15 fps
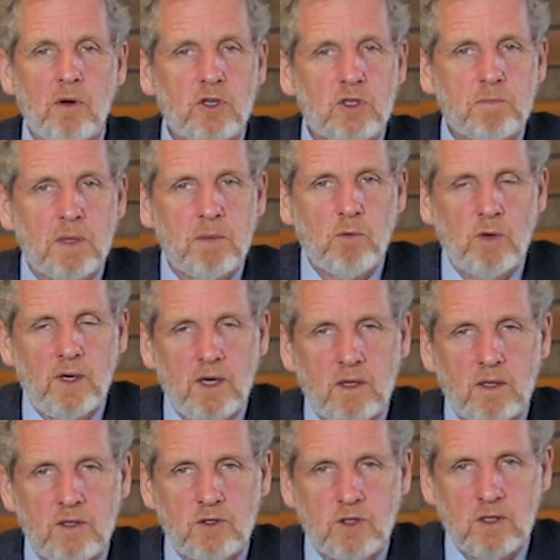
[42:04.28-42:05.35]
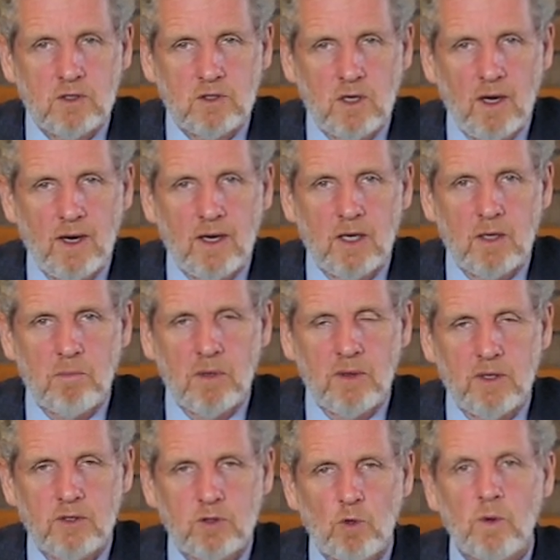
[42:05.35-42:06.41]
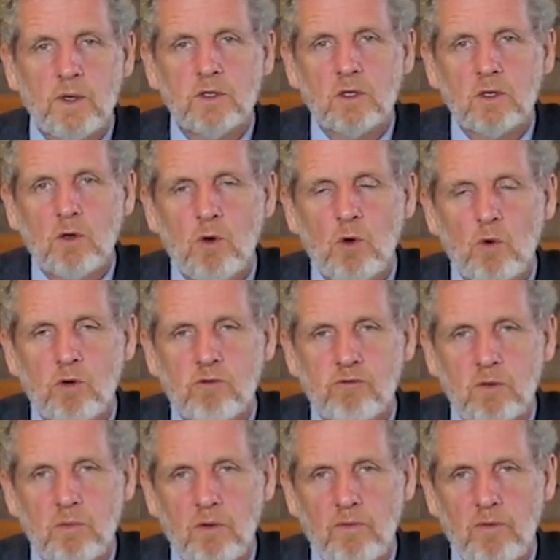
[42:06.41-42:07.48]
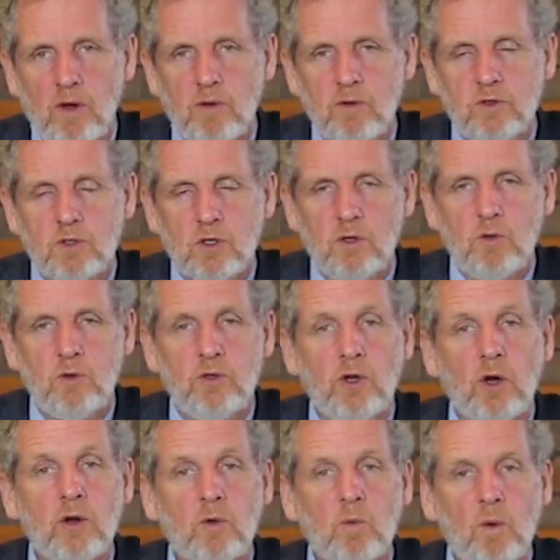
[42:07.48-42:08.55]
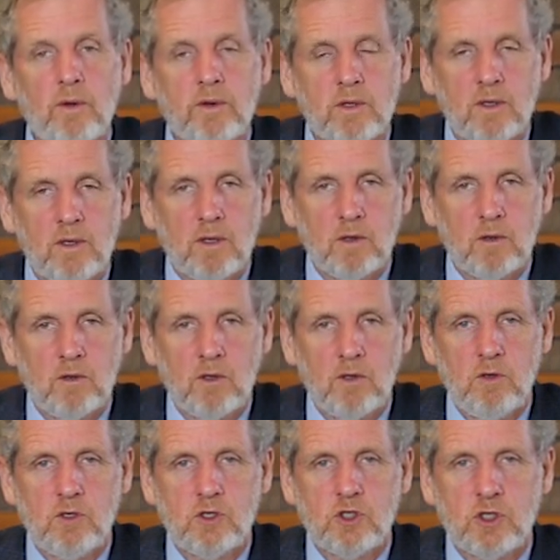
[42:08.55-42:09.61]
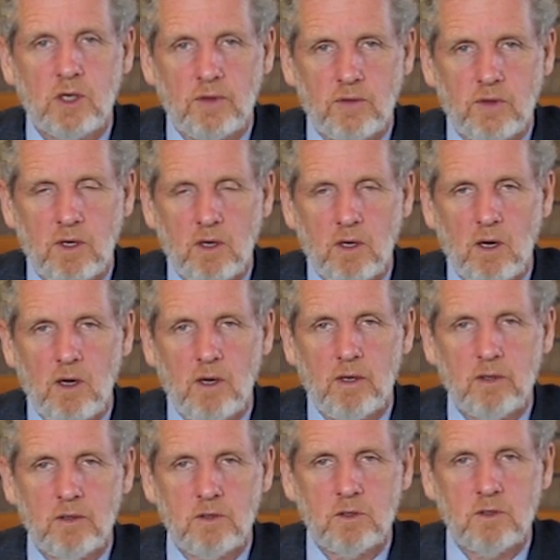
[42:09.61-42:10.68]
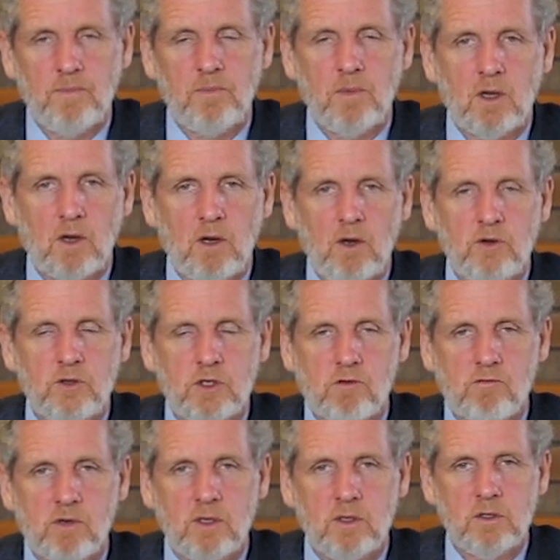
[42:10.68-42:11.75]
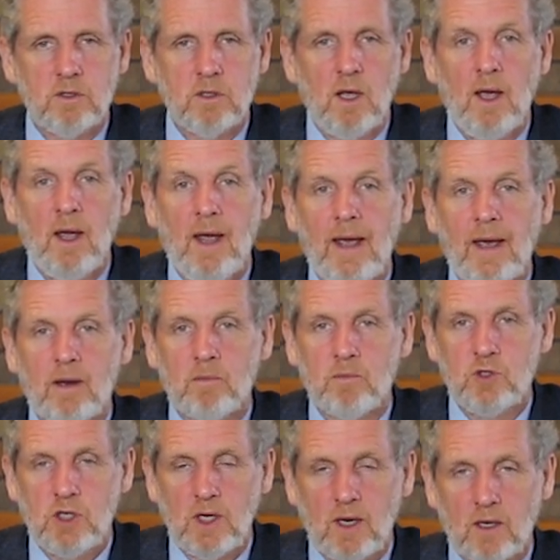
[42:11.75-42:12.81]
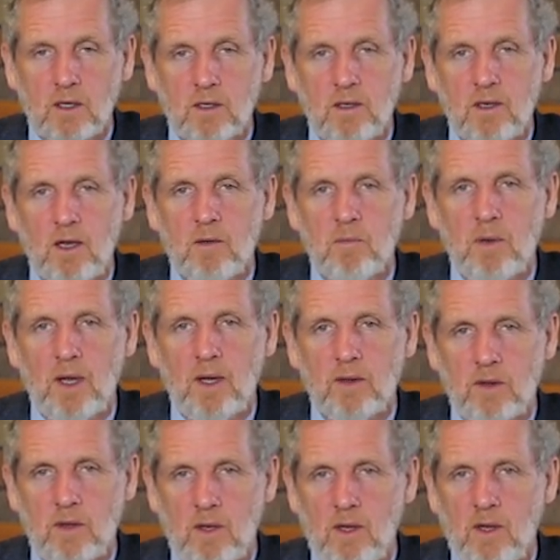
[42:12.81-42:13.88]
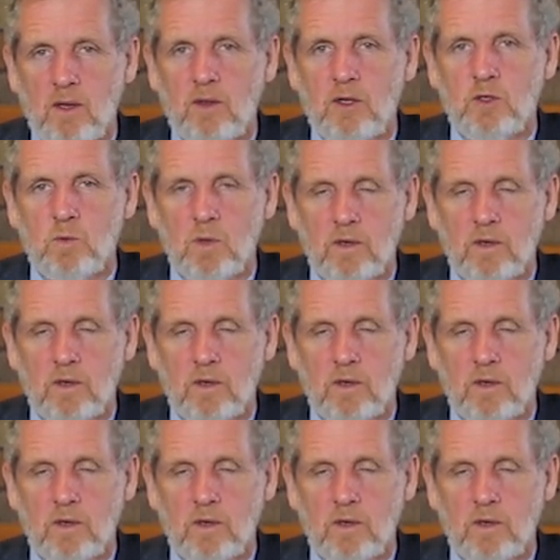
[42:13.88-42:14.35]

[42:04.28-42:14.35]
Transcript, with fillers: most people hear these things gladly, but there's always a core group of those who don't want to know, who shut their eyes close areas, and object about these